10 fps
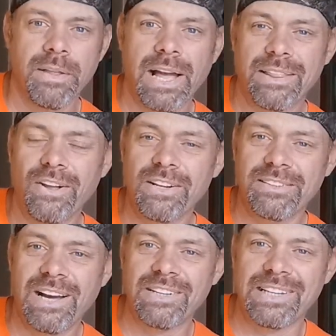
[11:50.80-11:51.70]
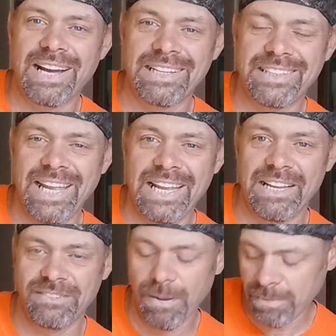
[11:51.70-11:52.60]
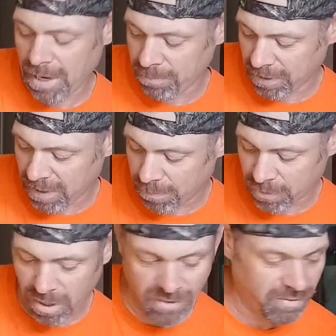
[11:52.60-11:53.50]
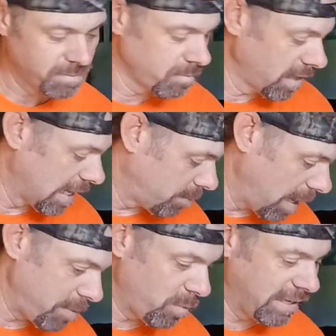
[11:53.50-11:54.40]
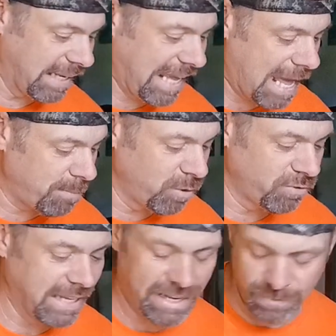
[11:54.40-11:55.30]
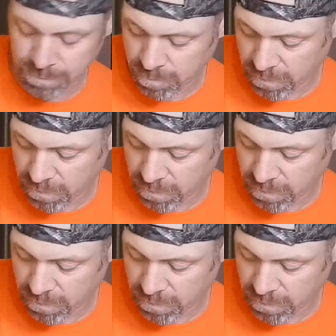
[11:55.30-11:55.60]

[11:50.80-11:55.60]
I thought it sounded kind of tingy. Sometimes it comes off, and it might be when the capo's down.